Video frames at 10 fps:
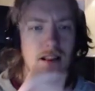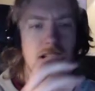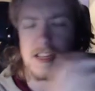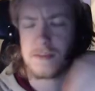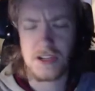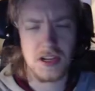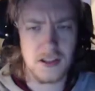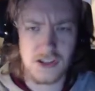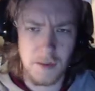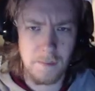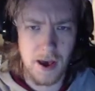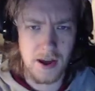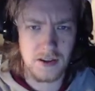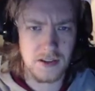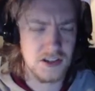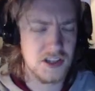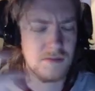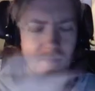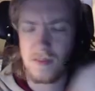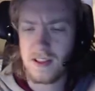like especially the gym
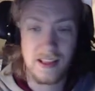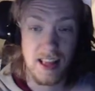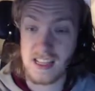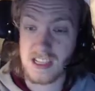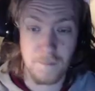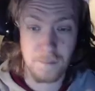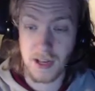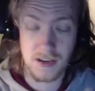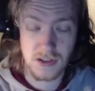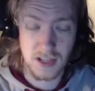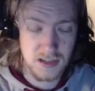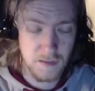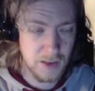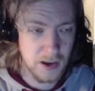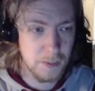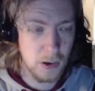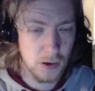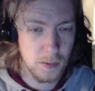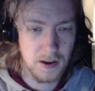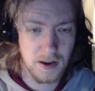battles, the potential deaths of any
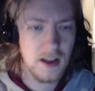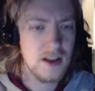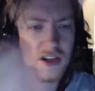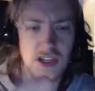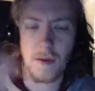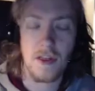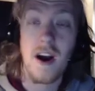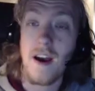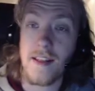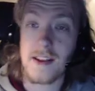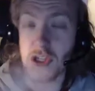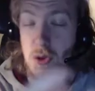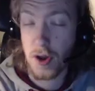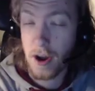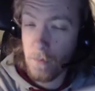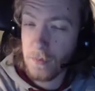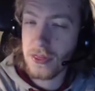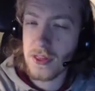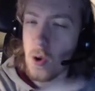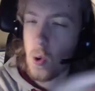Pokemon, some other highlights throughout
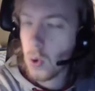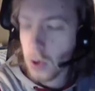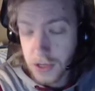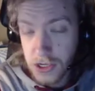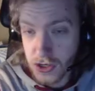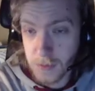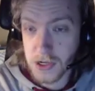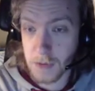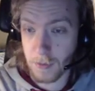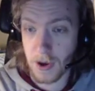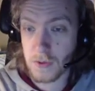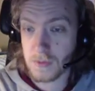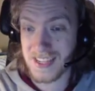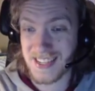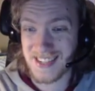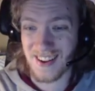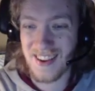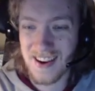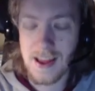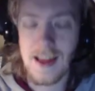all of the streams combined once it's
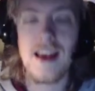done,